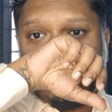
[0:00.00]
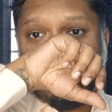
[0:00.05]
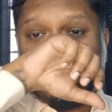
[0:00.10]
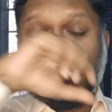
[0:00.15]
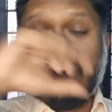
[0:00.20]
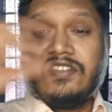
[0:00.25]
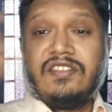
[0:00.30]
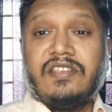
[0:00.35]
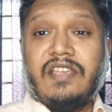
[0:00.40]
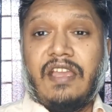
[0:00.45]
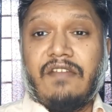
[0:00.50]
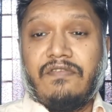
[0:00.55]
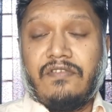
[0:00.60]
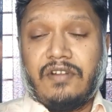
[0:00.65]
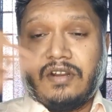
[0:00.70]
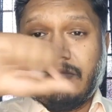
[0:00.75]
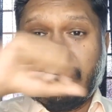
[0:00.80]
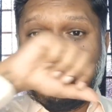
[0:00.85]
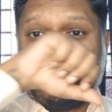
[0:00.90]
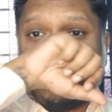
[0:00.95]
Very
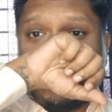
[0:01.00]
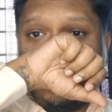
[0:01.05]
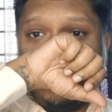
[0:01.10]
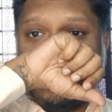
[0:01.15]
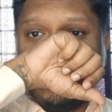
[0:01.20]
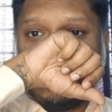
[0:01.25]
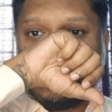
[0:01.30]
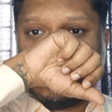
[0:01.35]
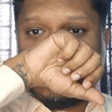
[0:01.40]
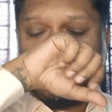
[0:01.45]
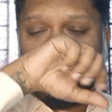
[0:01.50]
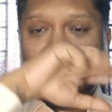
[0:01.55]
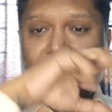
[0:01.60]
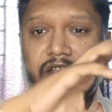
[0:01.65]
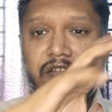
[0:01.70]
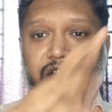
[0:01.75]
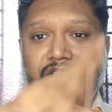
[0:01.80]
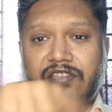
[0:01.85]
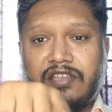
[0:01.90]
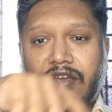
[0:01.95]
affordable fragrance.
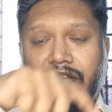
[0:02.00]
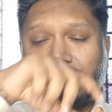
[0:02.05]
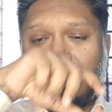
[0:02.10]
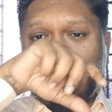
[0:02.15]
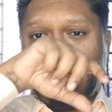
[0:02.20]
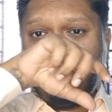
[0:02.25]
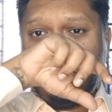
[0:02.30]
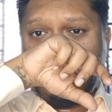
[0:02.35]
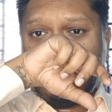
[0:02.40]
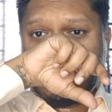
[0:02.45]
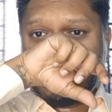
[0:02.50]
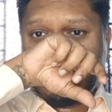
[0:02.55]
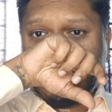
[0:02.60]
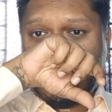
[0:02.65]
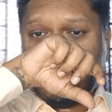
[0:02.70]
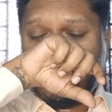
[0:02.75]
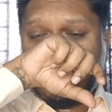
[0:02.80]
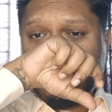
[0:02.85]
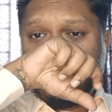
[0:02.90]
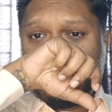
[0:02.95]
You can check out the review as
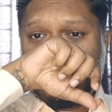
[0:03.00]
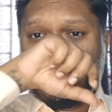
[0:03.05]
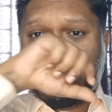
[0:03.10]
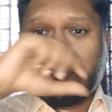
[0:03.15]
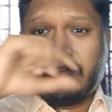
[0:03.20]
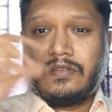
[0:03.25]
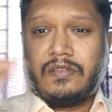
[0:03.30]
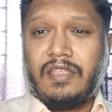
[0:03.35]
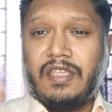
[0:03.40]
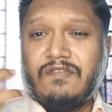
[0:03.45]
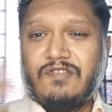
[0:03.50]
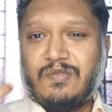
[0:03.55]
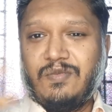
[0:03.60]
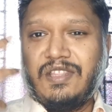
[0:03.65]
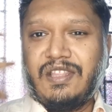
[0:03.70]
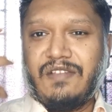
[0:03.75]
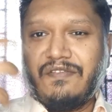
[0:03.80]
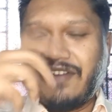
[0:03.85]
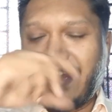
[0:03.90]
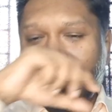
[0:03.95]
well. Gives
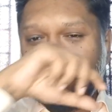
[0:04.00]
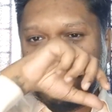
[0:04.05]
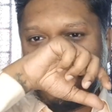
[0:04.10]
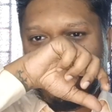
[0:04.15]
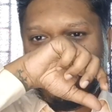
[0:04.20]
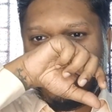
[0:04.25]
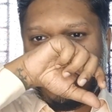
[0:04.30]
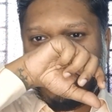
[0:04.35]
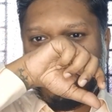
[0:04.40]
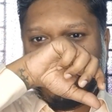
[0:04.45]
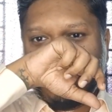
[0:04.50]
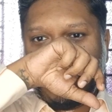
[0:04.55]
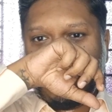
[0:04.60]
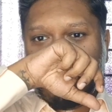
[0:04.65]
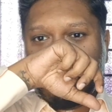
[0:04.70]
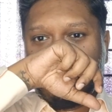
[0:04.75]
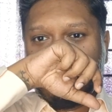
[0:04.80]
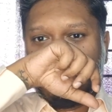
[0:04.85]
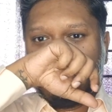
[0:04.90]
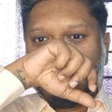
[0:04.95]
me the vibe of Rave
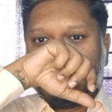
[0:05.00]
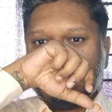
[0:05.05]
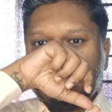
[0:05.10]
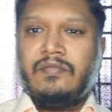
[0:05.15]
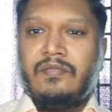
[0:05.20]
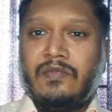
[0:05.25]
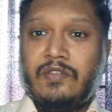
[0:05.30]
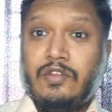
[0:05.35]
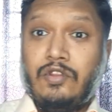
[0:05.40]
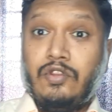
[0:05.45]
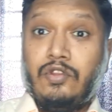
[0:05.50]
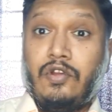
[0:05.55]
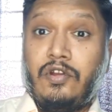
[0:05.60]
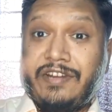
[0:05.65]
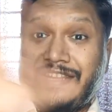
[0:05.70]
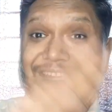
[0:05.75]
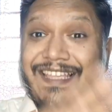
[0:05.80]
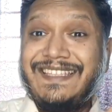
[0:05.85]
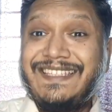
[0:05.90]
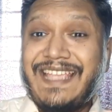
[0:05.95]
Now.
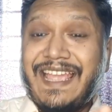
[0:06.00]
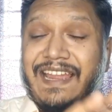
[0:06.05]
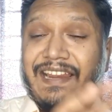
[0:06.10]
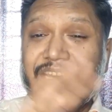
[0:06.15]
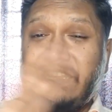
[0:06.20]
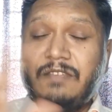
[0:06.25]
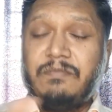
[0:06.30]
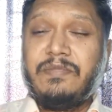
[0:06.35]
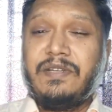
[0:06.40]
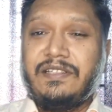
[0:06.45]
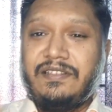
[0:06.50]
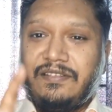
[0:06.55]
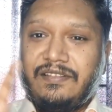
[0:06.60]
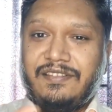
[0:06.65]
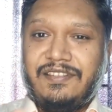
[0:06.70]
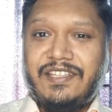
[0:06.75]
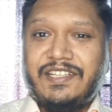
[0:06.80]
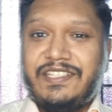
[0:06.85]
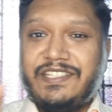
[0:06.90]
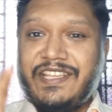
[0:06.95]
Not exactly,
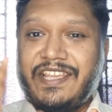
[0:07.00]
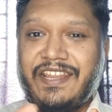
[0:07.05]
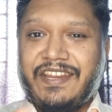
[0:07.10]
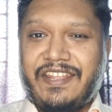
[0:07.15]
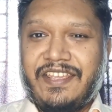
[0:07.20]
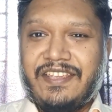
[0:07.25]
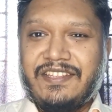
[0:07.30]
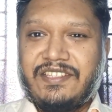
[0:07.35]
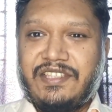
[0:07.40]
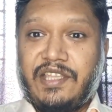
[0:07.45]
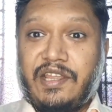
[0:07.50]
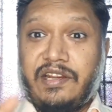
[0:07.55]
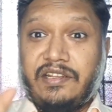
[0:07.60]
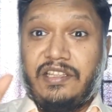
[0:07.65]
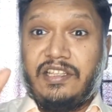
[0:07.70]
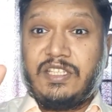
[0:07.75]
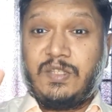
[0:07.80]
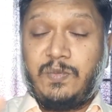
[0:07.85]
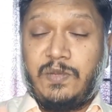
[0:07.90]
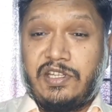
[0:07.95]
but the DNA is there.
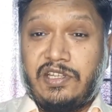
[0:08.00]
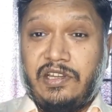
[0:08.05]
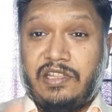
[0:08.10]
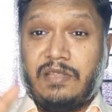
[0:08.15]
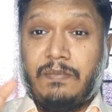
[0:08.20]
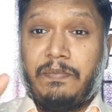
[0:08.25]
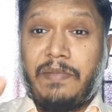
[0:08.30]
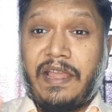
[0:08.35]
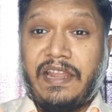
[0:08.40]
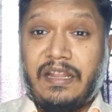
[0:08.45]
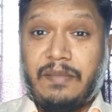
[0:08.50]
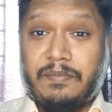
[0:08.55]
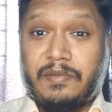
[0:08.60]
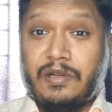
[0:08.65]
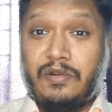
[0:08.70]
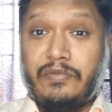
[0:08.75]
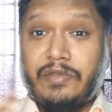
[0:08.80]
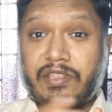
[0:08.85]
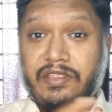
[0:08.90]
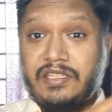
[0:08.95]
Especially the
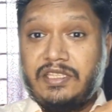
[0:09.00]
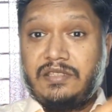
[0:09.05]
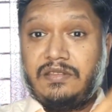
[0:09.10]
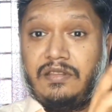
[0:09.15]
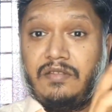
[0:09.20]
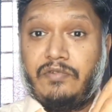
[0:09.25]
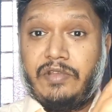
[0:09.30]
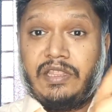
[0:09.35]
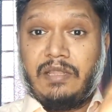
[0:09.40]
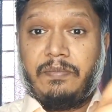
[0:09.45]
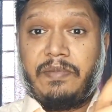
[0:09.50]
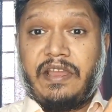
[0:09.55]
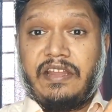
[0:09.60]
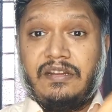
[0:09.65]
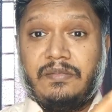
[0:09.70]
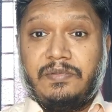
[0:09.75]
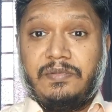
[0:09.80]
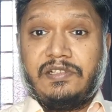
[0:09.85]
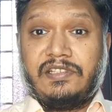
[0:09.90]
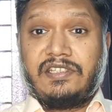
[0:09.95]
pineapple. When the
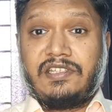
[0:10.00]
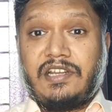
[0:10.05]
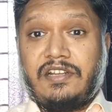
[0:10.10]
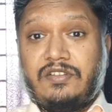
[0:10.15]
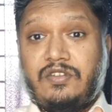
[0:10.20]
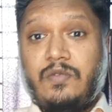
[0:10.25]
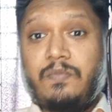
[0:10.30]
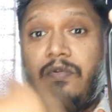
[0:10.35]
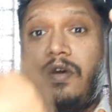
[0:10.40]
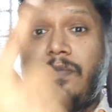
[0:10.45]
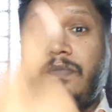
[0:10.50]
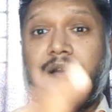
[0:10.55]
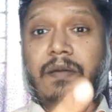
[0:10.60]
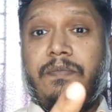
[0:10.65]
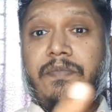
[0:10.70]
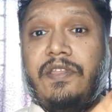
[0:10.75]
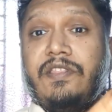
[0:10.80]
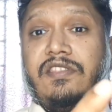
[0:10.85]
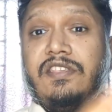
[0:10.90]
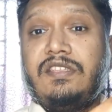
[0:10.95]
pineapple starts to pop
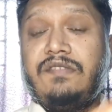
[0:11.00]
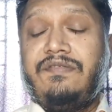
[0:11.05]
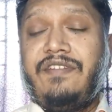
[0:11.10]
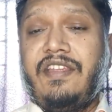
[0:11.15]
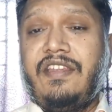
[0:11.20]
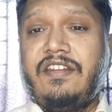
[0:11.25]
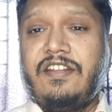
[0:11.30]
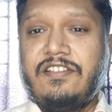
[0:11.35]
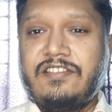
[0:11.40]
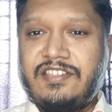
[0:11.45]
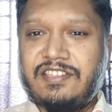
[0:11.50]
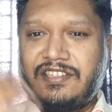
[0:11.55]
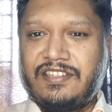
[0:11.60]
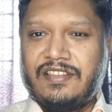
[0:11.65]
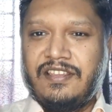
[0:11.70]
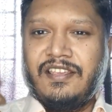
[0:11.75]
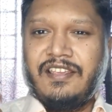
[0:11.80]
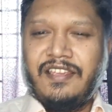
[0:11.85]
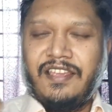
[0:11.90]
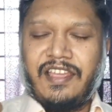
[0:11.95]
up in this
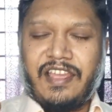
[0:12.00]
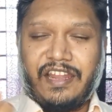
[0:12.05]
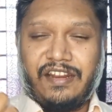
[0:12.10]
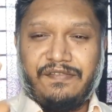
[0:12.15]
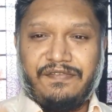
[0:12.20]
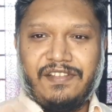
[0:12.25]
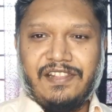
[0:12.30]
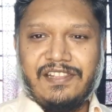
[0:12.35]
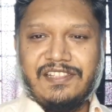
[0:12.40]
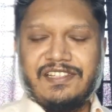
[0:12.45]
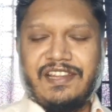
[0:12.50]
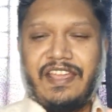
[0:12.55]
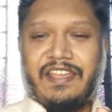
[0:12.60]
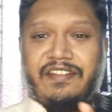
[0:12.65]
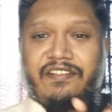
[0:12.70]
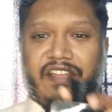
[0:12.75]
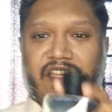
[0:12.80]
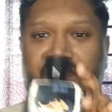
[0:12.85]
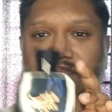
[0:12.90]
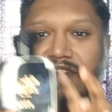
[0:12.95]
fragrance, kind of feels
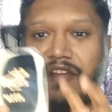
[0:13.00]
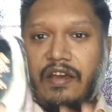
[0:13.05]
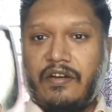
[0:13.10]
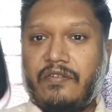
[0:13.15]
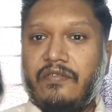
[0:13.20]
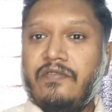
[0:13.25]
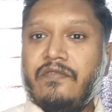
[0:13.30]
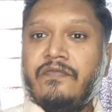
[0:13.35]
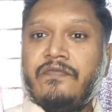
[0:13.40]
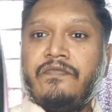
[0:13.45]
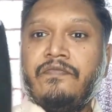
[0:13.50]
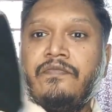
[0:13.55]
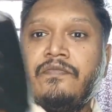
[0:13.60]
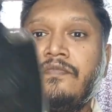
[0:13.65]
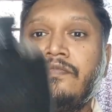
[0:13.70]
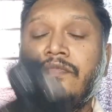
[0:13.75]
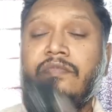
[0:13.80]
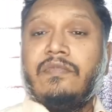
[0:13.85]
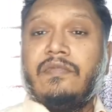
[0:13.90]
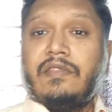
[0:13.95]
like Rave Now.
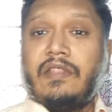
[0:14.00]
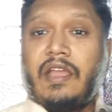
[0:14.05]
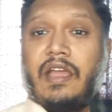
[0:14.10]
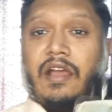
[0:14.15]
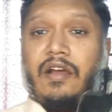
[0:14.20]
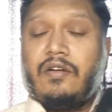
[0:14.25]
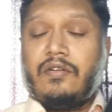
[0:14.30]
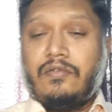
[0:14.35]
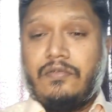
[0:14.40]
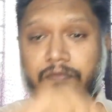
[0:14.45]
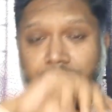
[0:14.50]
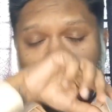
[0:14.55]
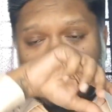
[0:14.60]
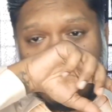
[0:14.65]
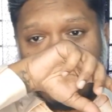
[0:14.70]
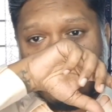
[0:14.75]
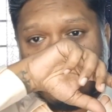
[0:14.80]
Now,